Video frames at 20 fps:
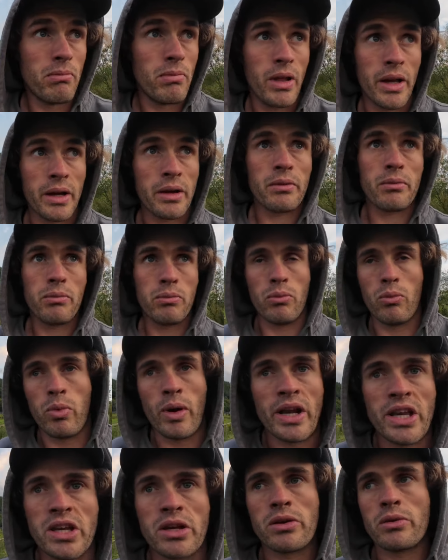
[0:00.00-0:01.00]
like
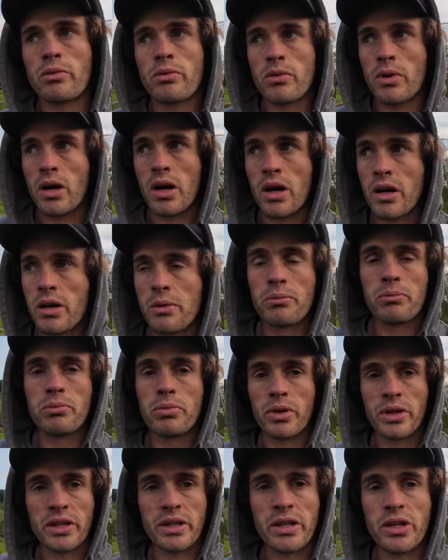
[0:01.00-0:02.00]
when you are
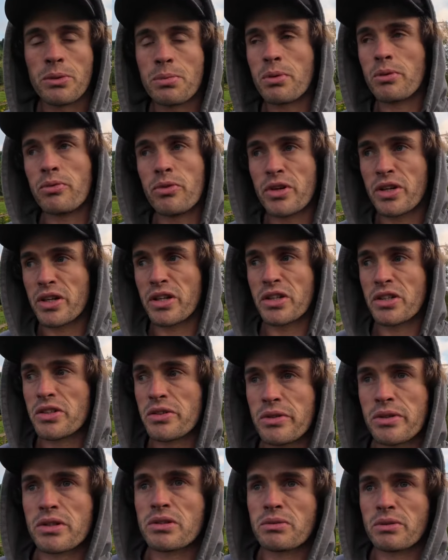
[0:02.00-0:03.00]
completely up and running and
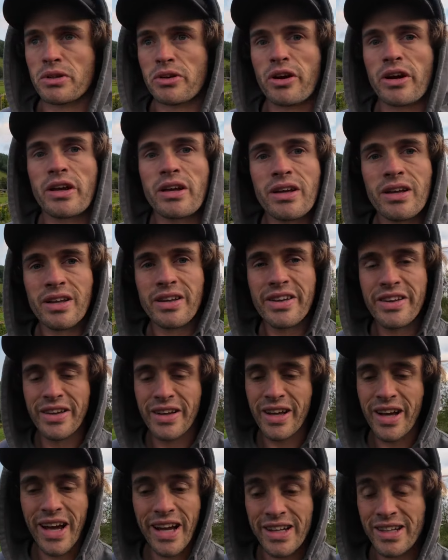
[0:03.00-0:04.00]
doing something great,
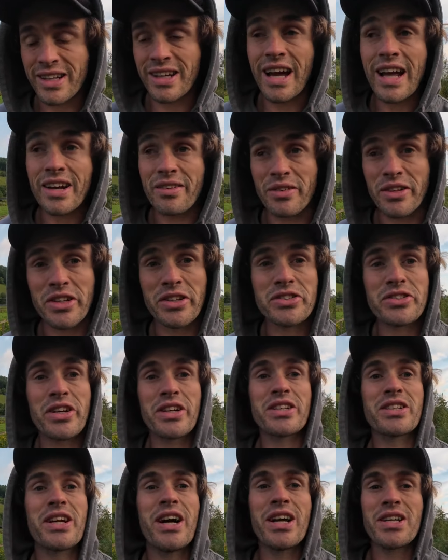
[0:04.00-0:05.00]
and when you're
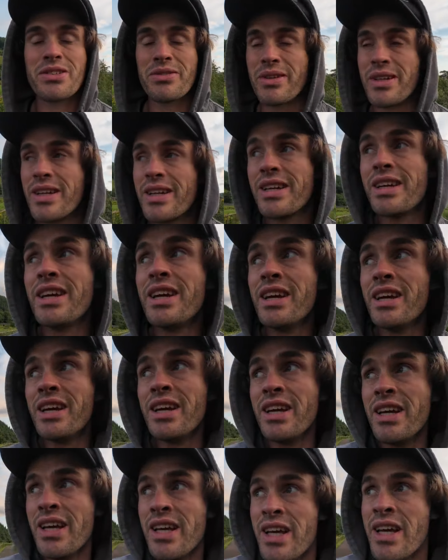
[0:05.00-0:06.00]
trying to start something.
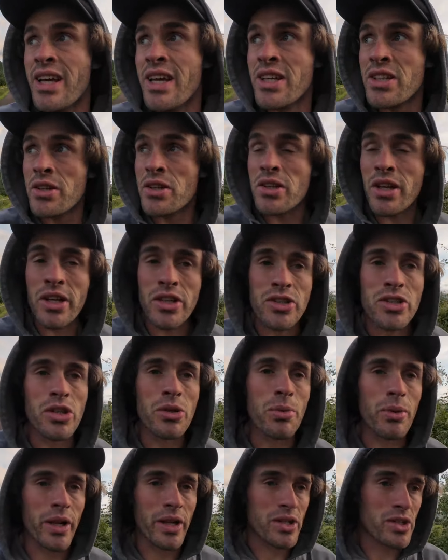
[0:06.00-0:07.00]
So it's like a
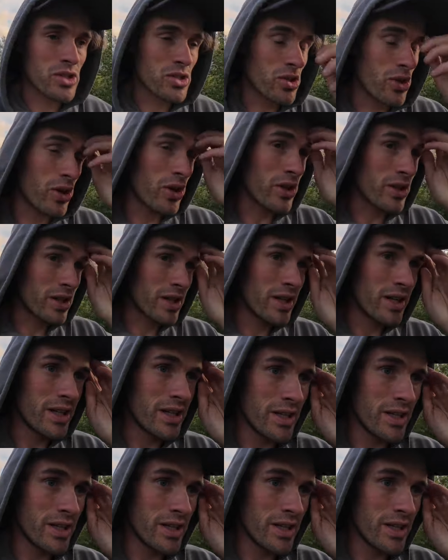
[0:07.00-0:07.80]
double-edged sword.